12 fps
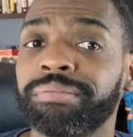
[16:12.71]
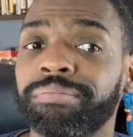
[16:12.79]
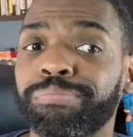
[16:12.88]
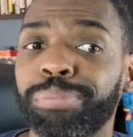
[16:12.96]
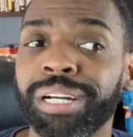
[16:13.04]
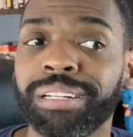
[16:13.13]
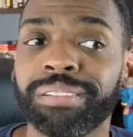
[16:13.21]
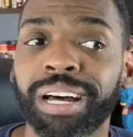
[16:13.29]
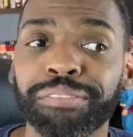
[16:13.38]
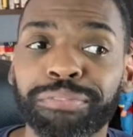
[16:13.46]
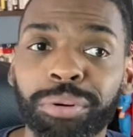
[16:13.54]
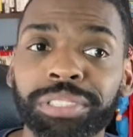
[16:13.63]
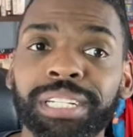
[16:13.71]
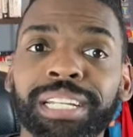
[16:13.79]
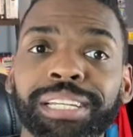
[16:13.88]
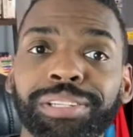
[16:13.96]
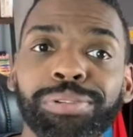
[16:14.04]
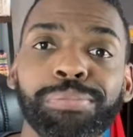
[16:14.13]
But
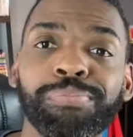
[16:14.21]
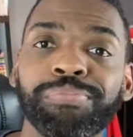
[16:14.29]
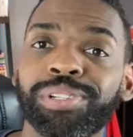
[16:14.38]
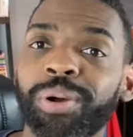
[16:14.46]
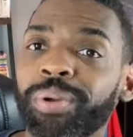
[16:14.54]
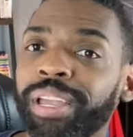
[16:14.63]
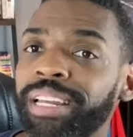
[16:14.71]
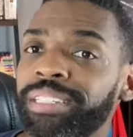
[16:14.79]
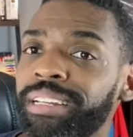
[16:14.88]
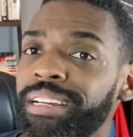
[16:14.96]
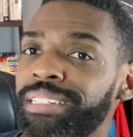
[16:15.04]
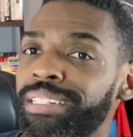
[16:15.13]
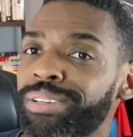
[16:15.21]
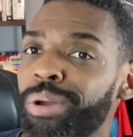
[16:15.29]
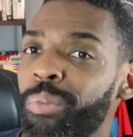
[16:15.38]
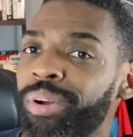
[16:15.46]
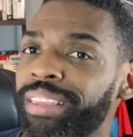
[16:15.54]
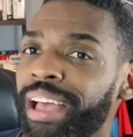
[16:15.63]
unfortunately, you don't get a chance to know
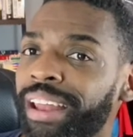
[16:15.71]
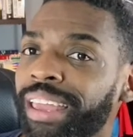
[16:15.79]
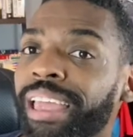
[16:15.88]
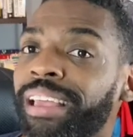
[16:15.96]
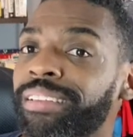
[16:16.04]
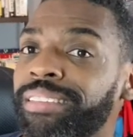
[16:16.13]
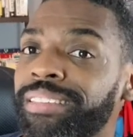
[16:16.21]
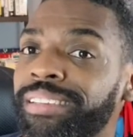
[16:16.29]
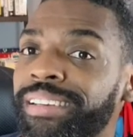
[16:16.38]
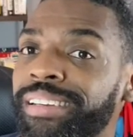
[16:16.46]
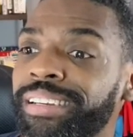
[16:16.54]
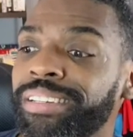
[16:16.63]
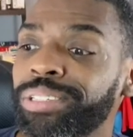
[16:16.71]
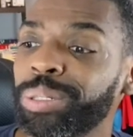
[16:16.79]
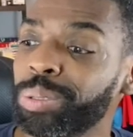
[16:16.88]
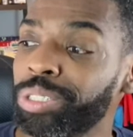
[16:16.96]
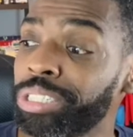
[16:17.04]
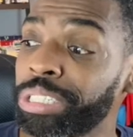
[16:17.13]
what that is.
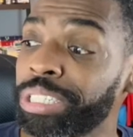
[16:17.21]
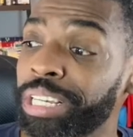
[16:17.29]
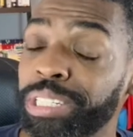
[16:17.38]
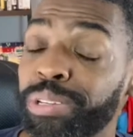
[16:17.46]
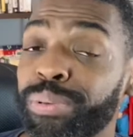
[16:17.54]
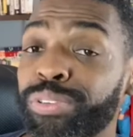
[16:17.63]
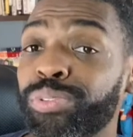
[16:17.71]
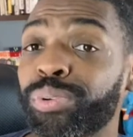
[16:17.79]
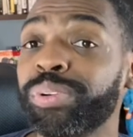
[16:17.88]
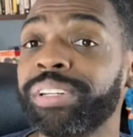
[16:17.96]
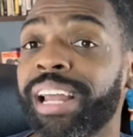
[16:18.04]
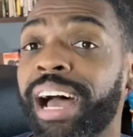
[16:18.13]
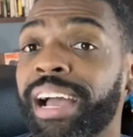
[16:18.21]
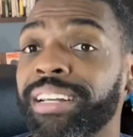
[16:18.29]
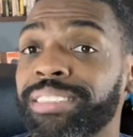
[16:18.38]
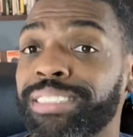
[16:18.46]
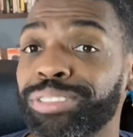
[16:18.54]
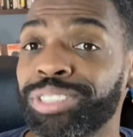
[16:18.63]
You just get to be
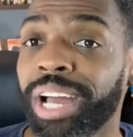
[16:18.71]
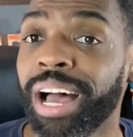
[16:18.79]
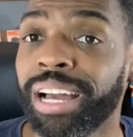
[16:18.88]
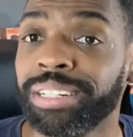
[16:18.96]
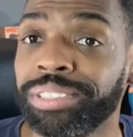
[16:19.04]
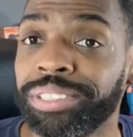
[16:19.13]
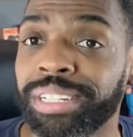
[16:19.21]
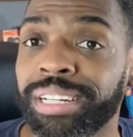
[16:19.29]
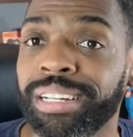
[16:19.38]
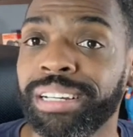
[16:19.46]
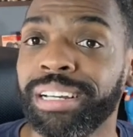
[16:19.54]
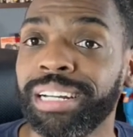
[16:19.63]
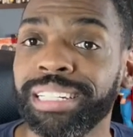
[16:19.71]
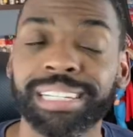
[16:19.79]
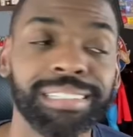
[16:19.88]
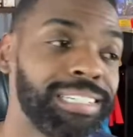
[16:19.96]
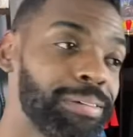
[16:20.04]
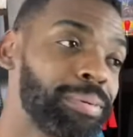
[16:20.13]
scrutinized and judged. And
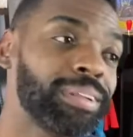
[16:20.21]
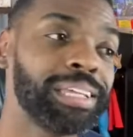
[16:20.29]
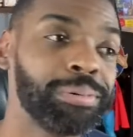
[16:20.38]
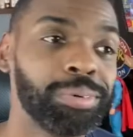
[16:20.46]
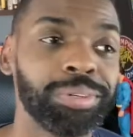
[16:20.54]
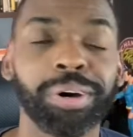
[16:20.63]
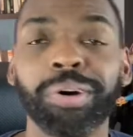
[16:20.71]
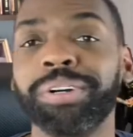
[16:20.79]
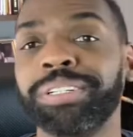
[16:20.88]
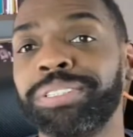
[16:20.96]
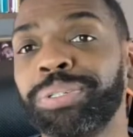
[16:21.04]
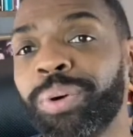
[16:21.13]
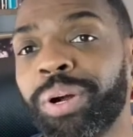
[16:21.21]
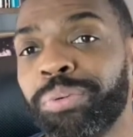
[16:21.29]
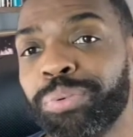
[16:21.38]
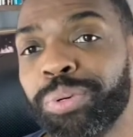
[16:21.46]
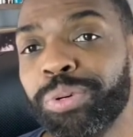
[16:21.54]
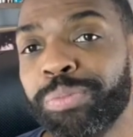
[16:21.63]
then typically we'll go into our
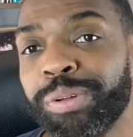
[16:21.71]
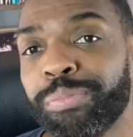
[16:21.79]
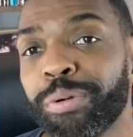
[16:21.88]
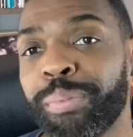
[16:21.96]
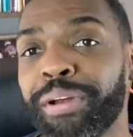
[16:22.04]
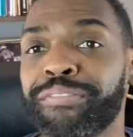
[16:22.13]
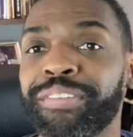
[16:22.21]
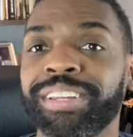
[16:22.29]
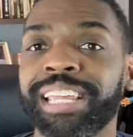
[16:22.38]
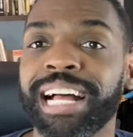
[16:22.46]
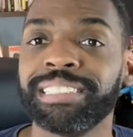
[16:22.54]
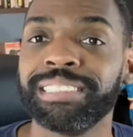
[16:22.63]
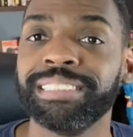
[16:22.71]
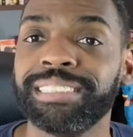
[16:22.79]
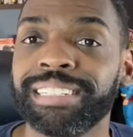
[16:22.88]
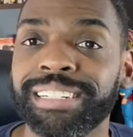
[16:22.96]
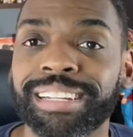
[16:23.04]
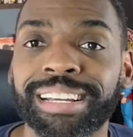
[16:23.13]
room and prepare for classes,
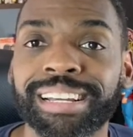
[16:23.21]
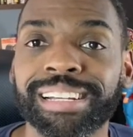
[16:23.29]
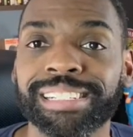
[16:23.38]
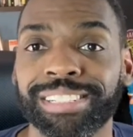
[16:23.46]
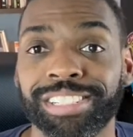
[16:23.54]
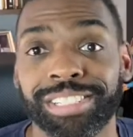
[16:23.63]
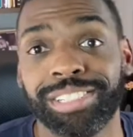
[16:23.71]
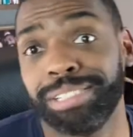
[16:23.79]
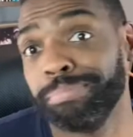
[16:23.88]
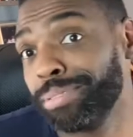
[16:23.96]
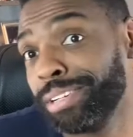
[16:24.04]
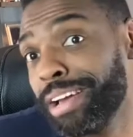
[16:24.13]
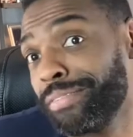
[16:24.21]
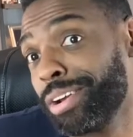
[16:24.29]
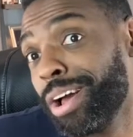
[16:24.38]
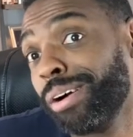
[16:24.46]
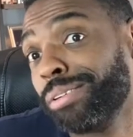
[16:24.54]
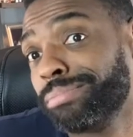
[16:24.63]
and you just simply never
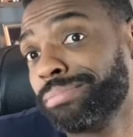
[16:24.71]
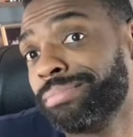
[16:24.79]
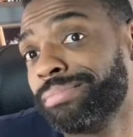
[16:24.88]
know.